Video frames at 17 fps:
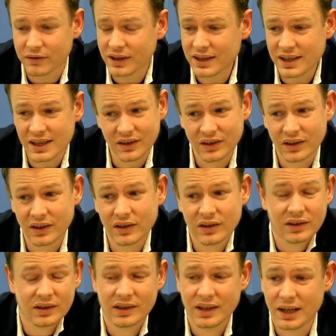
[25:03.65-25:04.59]
And this
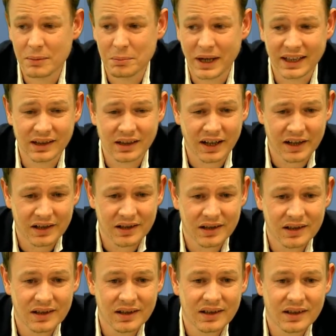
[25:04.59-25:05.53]
is a main line
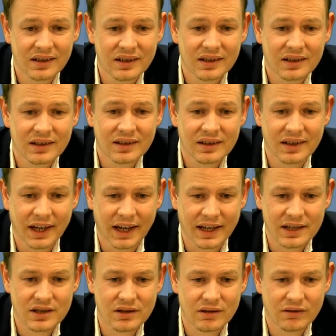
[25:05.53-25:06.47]

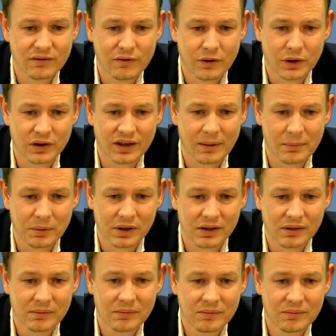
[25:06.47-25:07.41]
that, for example,
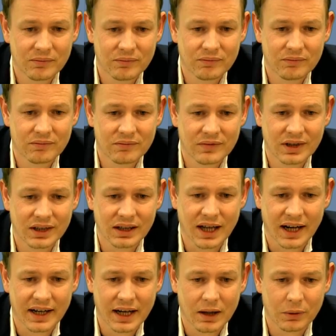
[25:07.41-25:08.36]
the
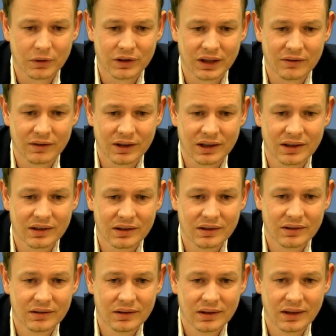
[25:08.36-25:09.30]
line I was giving
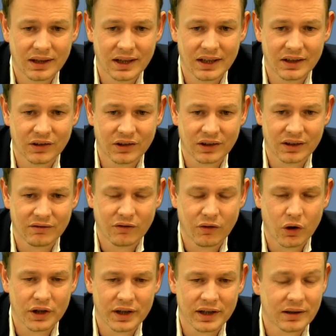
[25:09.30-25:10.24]
is
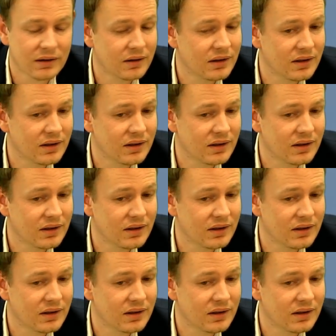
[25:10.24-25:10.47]
avoiding,